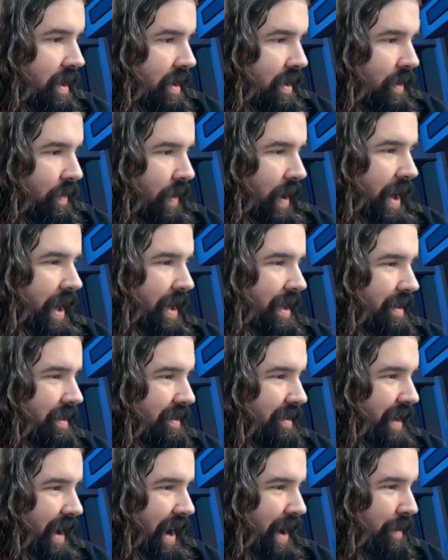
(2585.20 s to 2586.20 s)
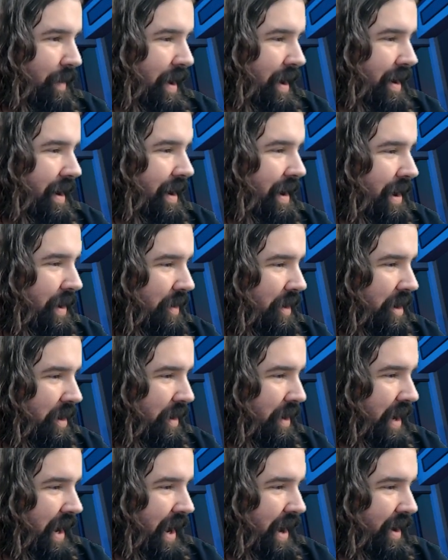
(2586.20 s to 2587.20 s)
Wait, Zane, where are you that
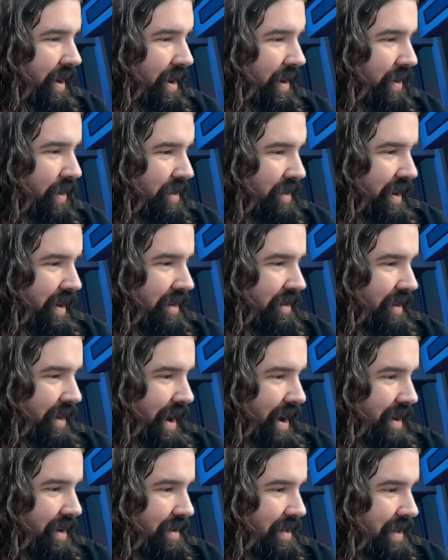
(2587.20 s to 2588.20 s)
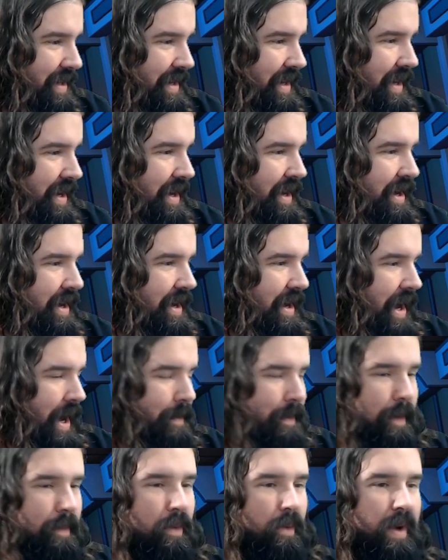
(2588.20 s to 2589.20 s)
you're looking at articles on chairs?
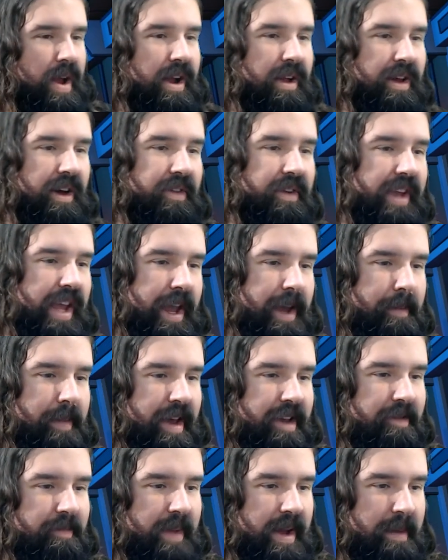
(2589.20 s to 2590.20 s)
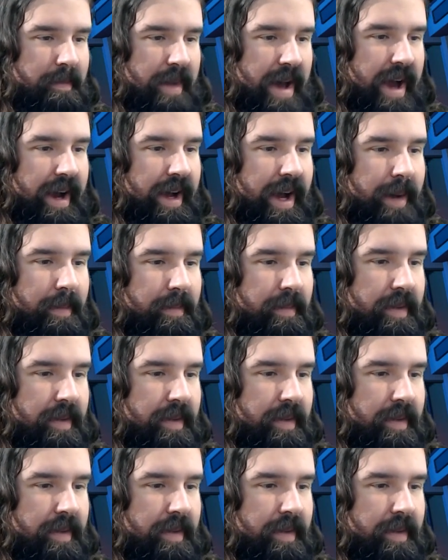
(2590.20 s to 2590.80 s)
Um, uh, remember, Wrangler, the game has been back up